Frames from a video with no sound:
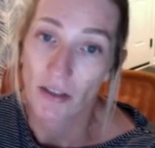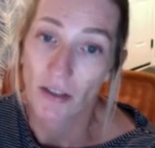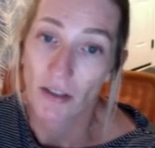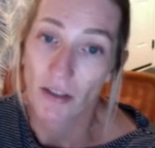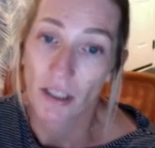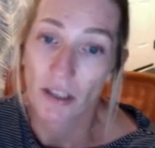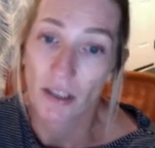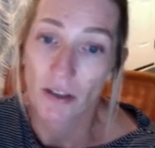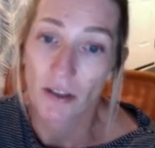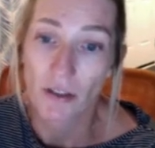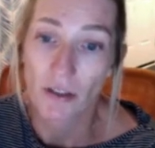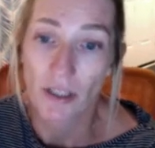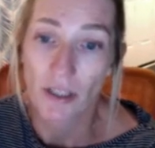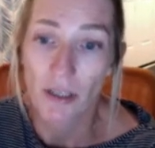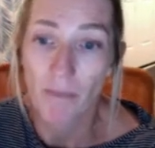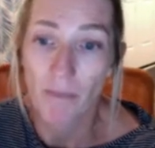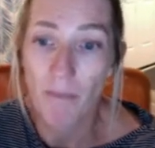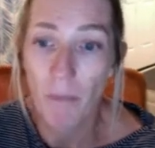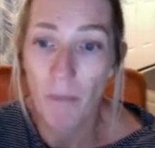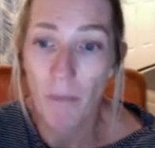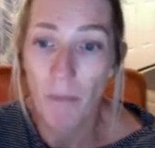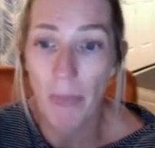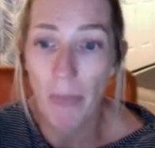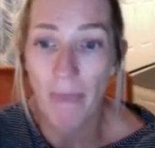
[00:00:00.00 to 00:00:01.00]
history.
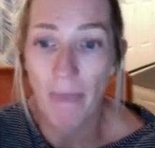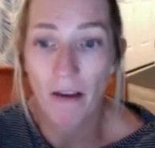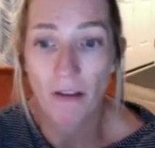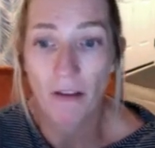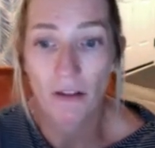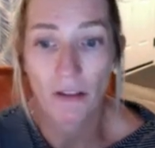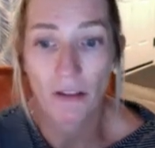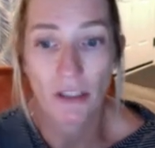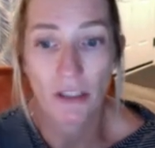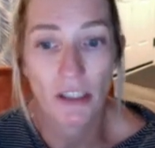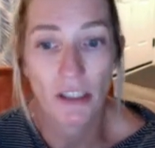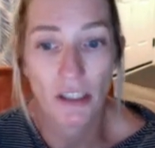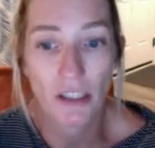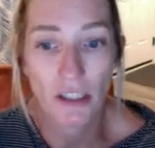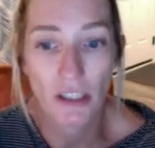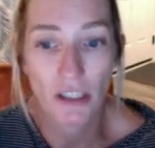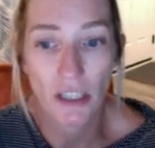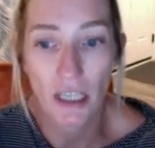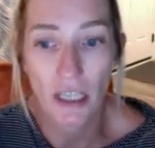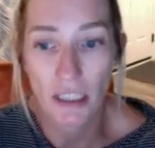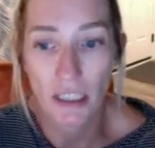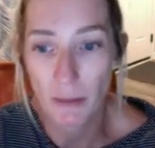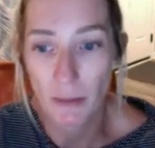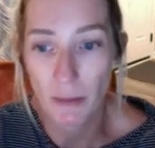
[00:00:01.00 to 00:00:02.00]
So this just
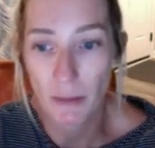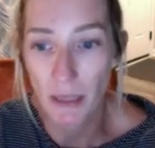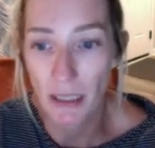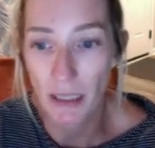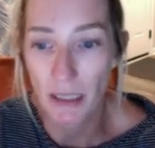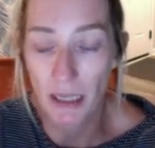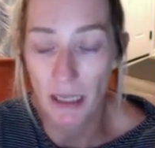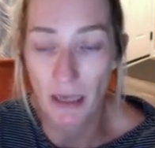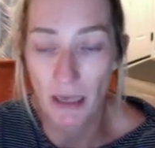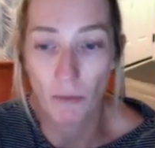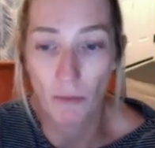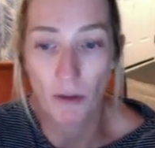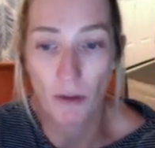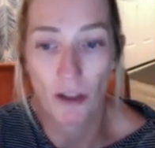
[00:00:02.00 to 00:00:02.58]
talks about